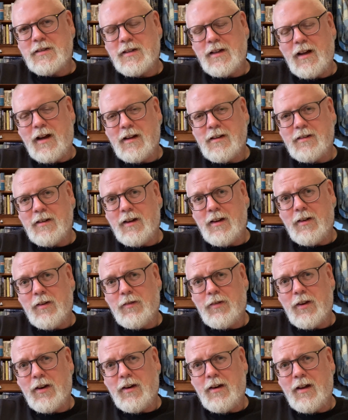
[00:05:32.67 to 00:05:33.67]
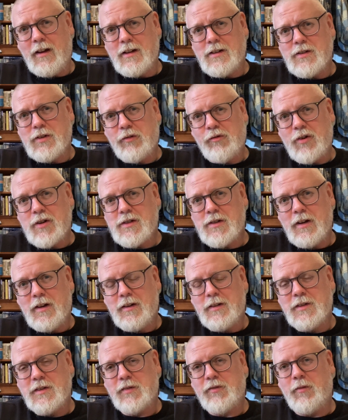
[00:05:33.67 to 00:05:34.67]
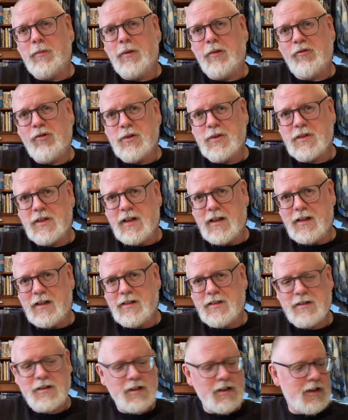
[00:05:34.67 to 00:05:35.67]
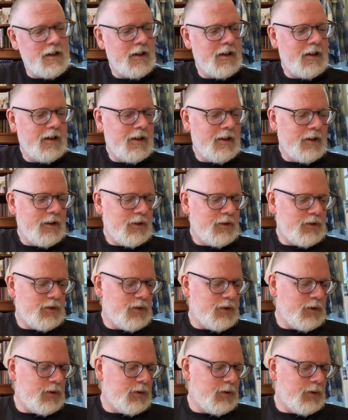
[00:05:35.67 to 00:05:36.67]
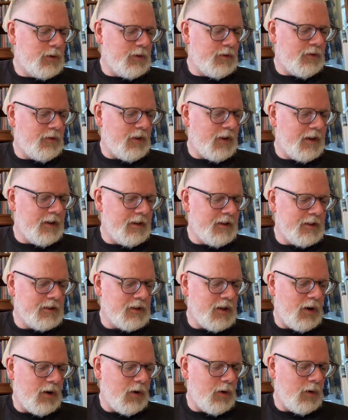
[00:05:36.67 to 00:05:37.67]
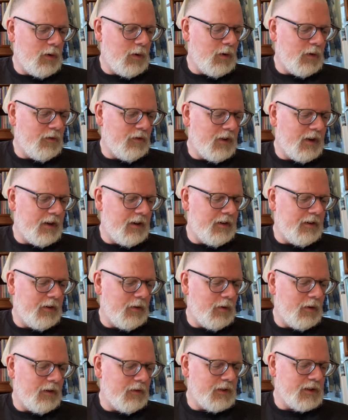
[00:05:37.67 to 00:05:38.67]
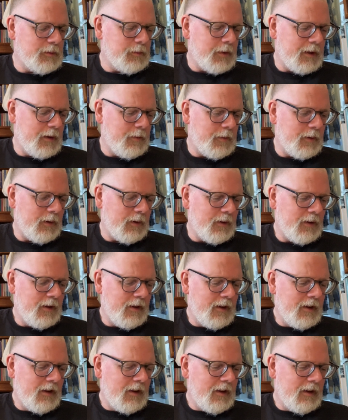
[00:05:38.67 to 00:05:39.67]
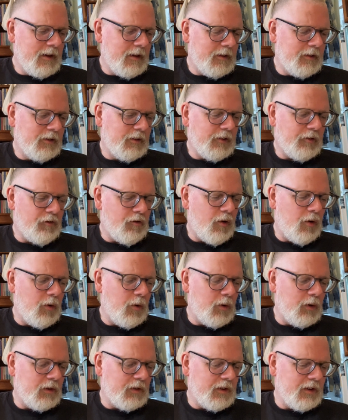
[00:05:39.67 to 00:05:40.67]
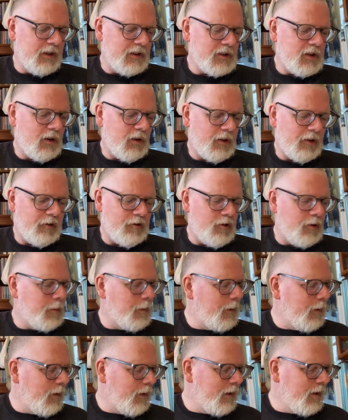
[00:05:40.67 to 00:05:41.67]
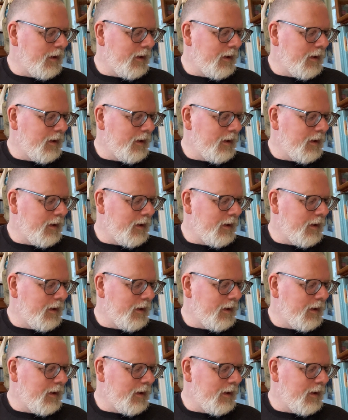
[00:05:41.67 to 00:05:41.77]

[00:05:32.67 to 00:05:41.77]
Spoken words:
The idea of the knight who returns from the Crusades to find his whole village and all of his people enthralled to this horrible